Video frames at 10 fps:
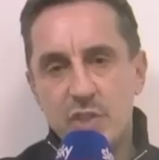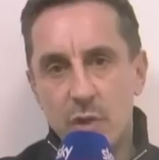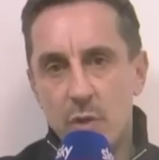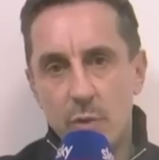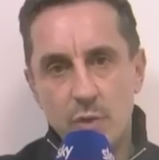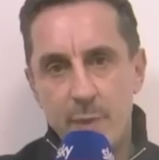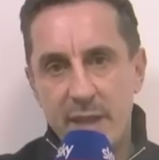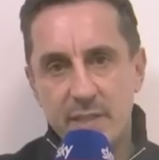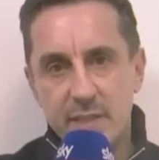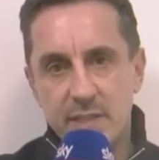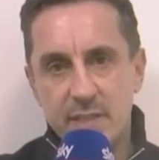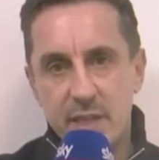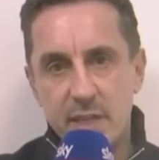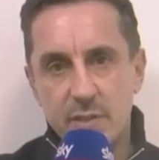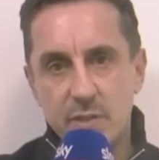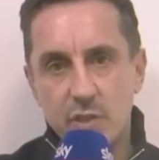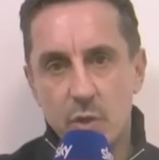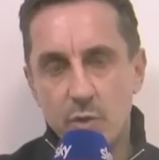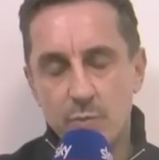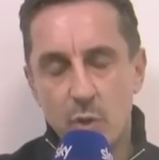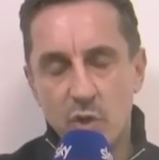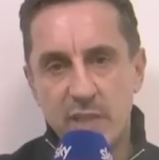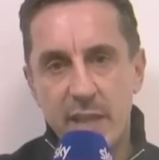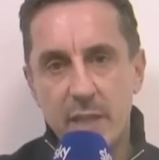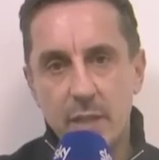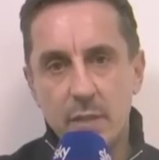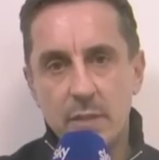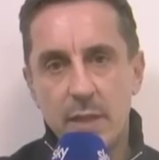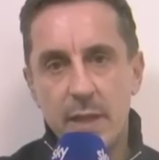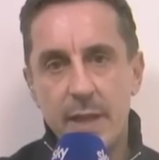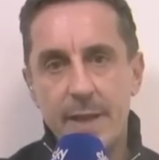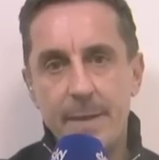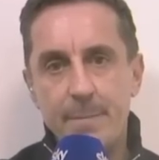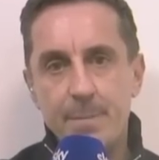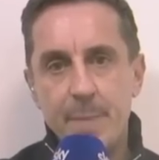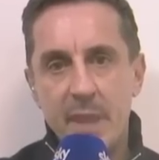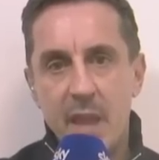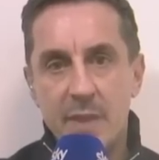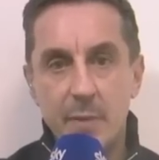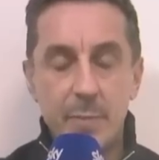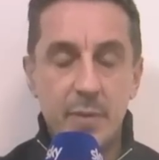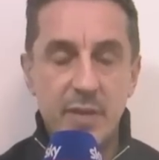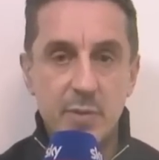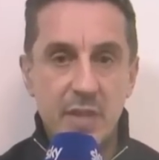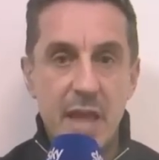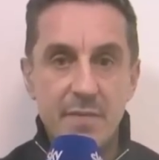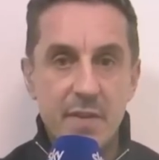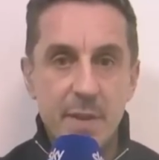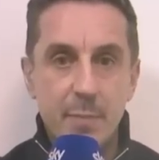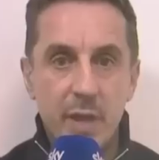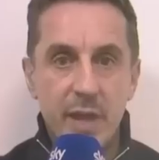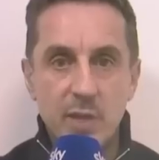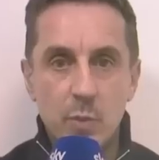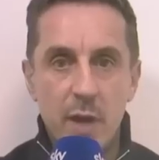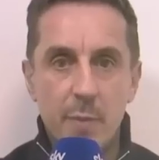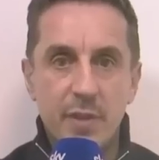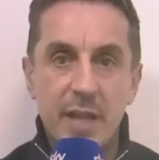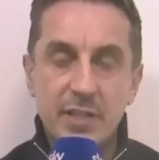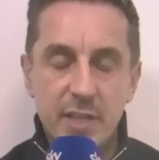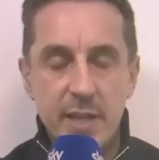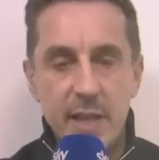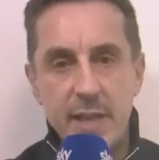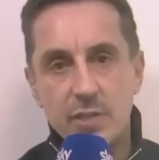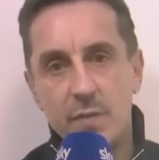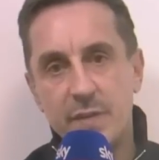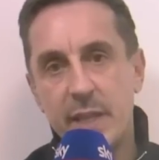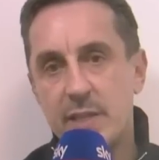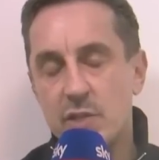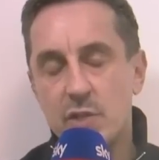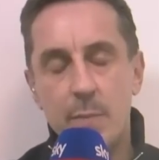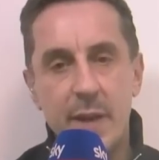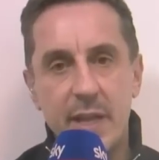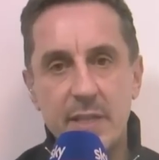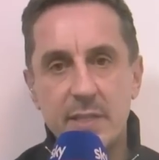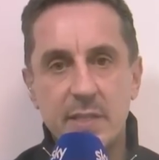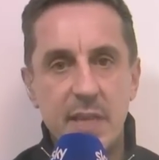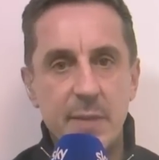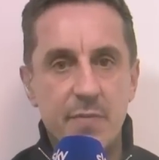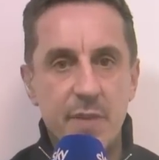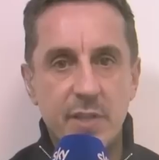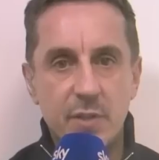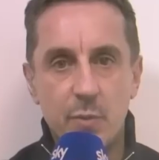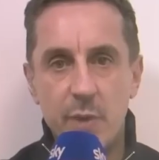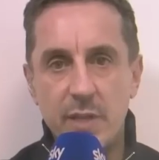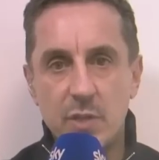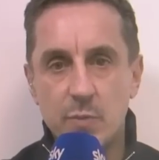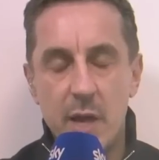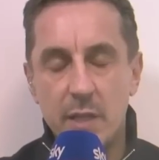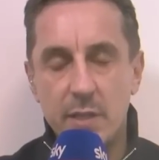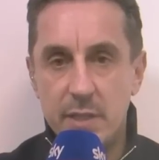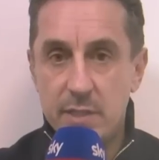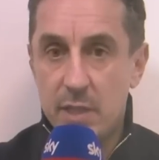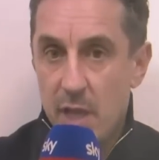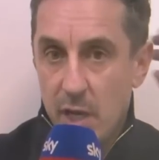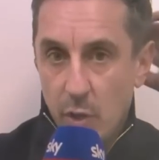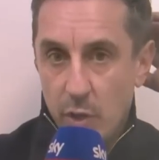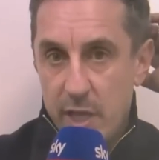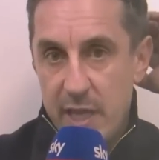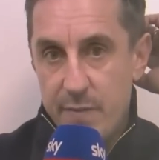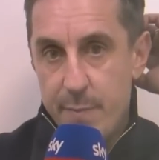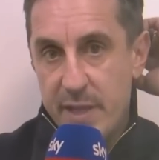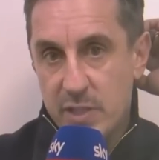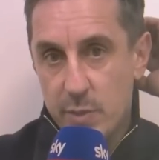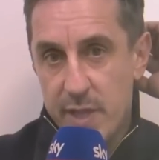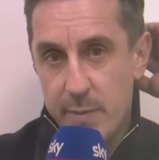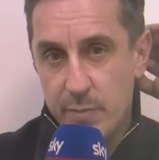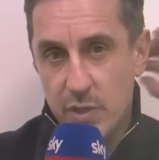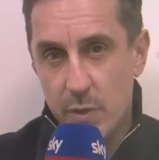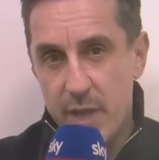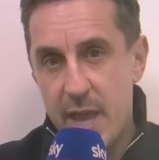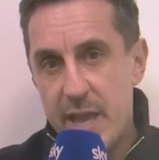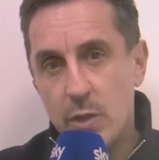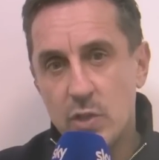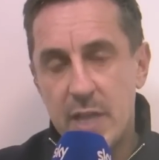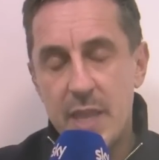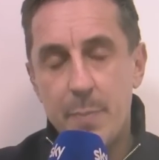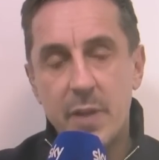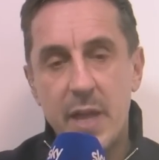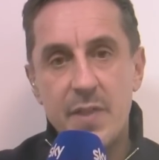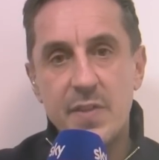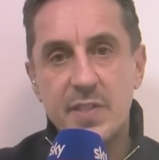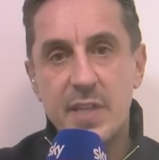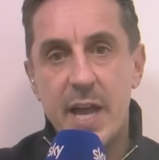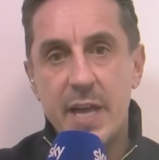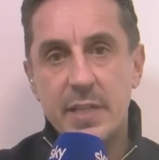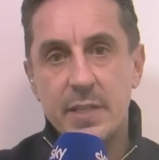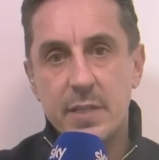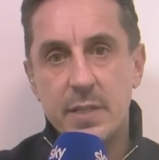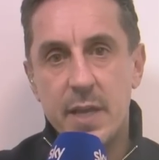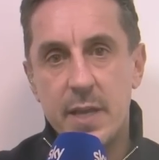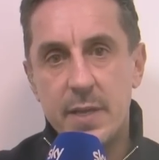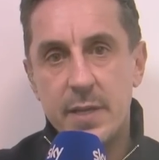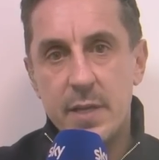so much better this season, so much more settled. I think when he plays with Lavia, he plays well, but actually Enzo Fernandez has come back into the team in recent weeks as well, and he's looking even better with him. So, yeah, he looks like the player that they signed, and,